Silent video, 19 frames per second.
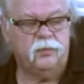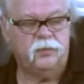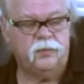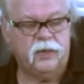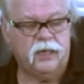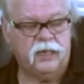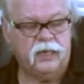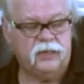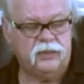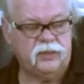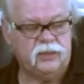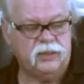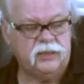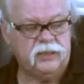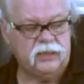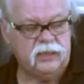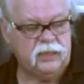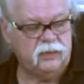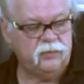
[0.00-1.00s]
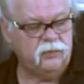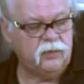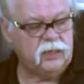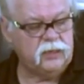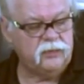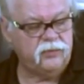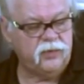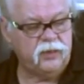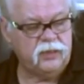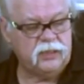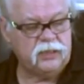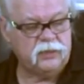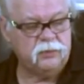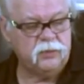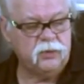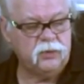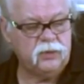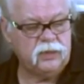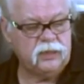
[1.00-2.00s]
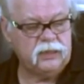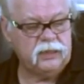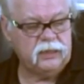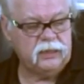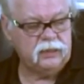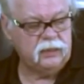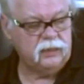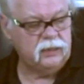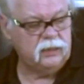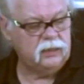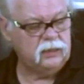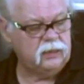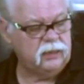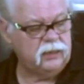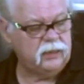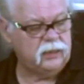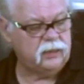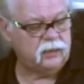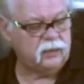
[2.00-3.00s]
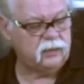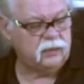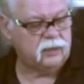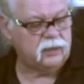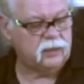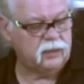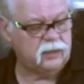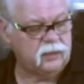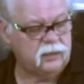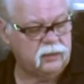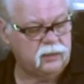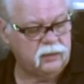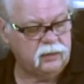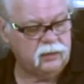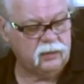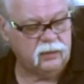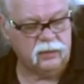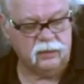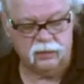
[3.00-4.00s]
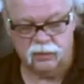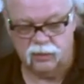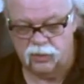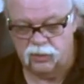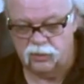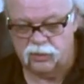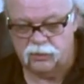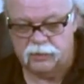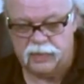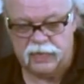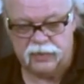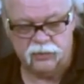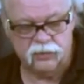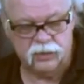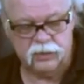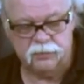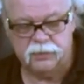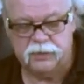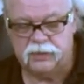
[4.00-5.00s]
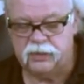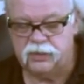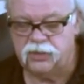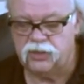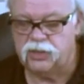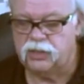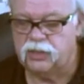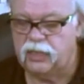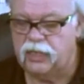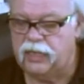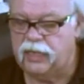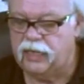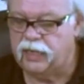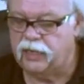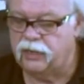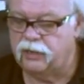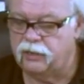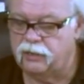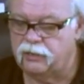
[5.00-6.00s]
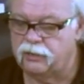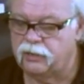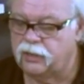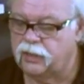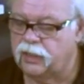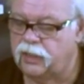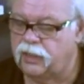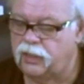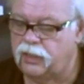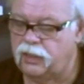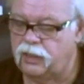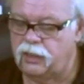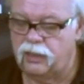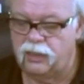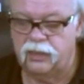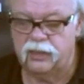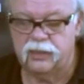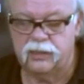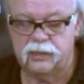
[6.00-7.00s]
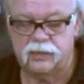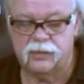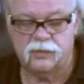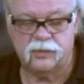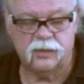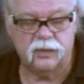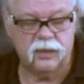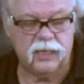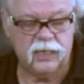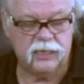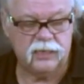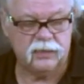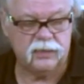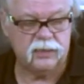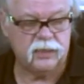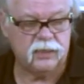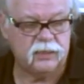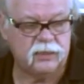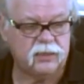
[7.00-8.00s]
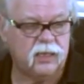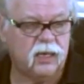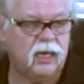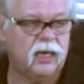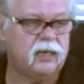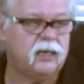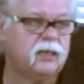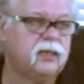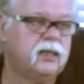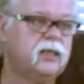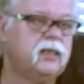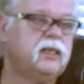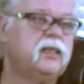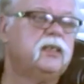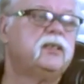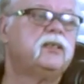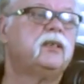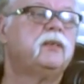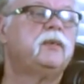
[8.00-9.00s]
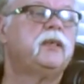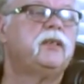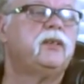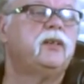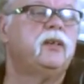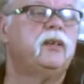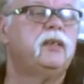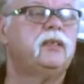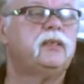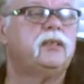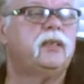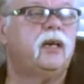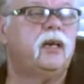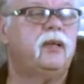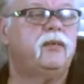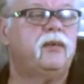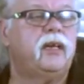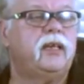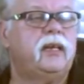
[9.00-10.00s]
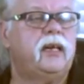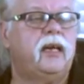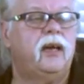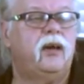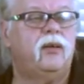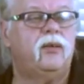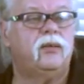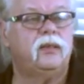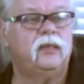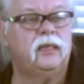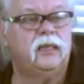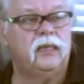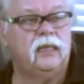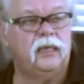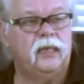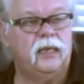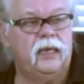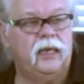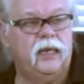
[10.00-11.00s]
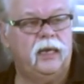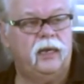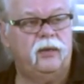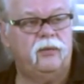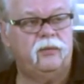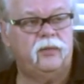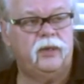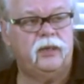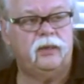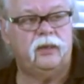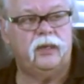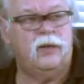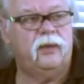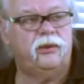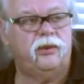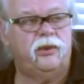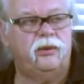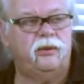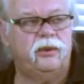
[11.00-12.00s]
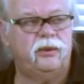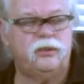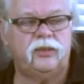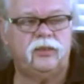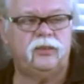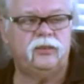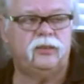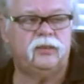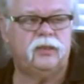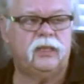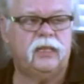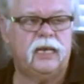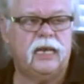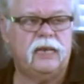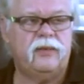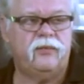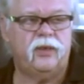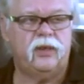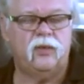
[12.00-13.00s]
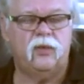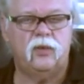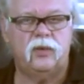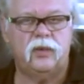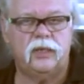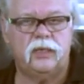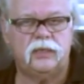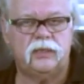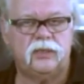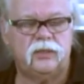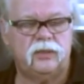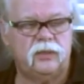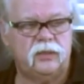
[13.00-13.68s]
But as you can see, it runs very smoothly. It goes back to its position, and the key is the line stays taut. So I'm going to turn this on right now, and we are actually going to do a live recording so